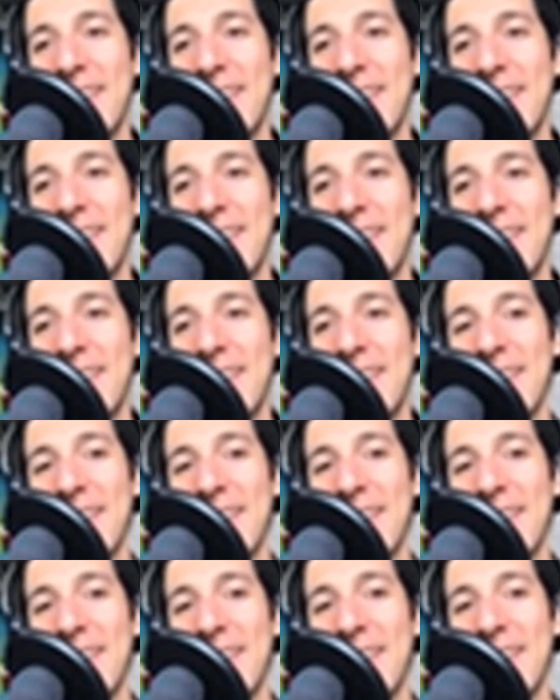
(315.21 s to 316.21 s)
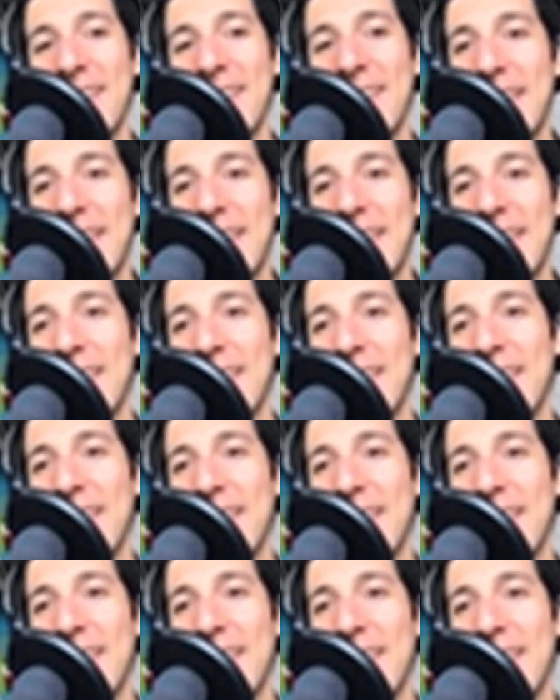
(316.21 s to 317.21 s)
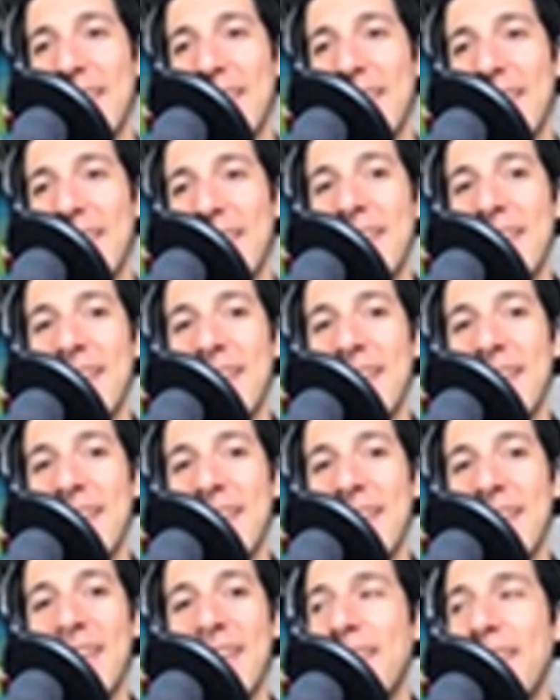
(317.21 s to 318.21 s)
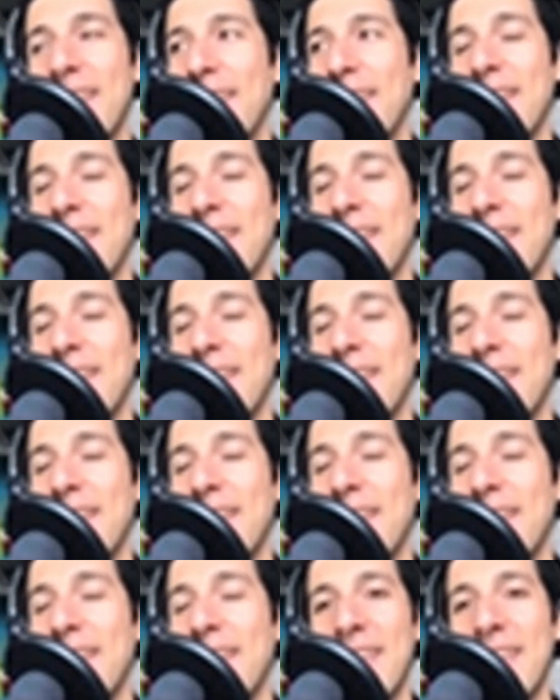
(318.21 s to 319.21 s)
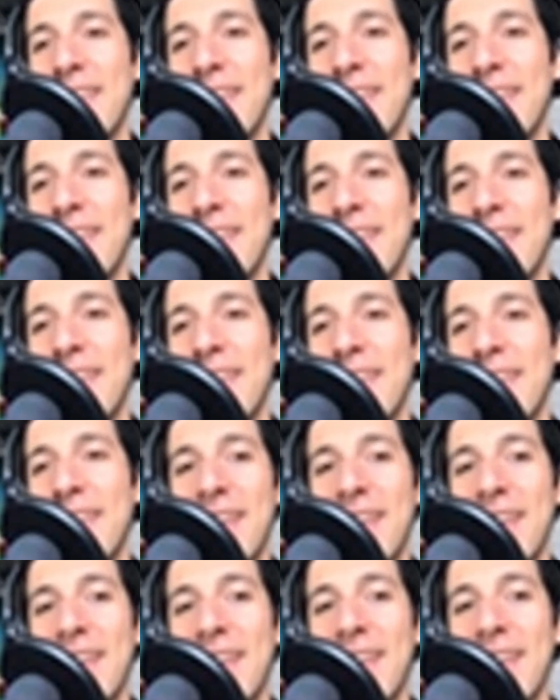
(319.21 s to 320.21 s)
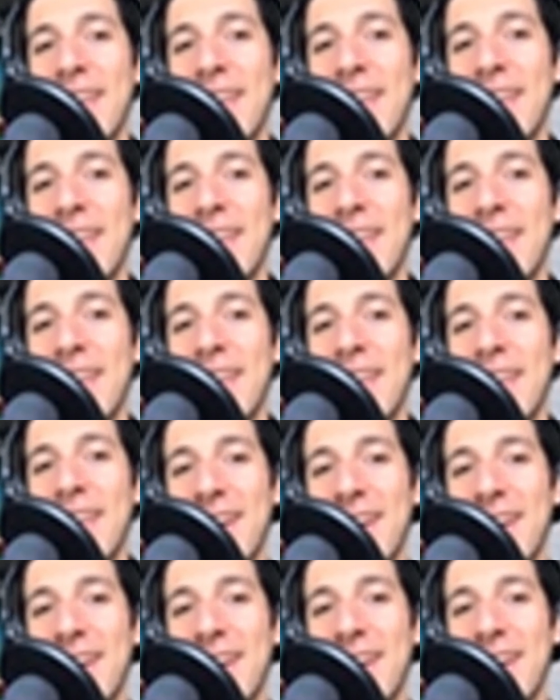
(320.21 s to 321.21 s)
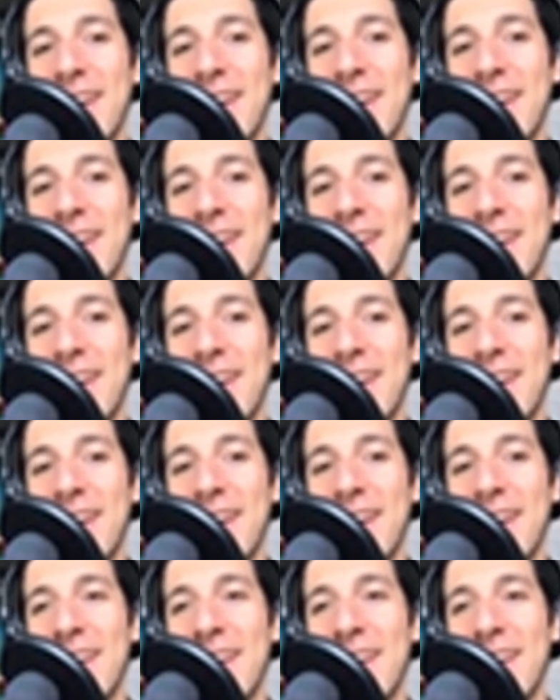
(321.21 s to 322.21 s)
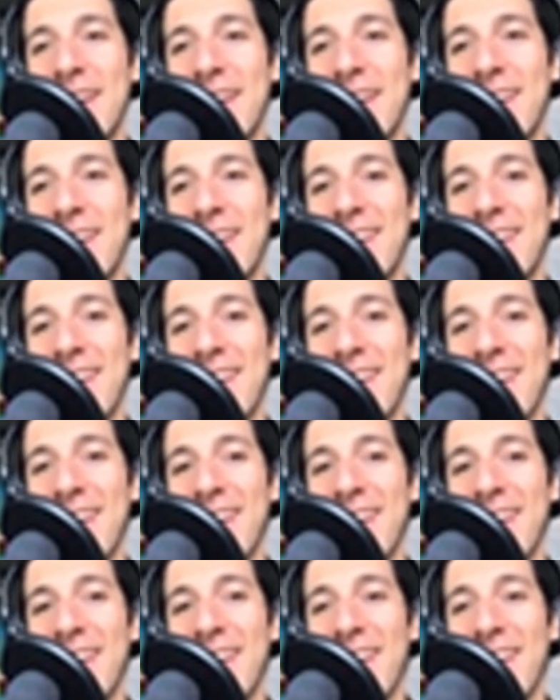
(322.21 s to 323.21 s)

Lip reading: [no speech]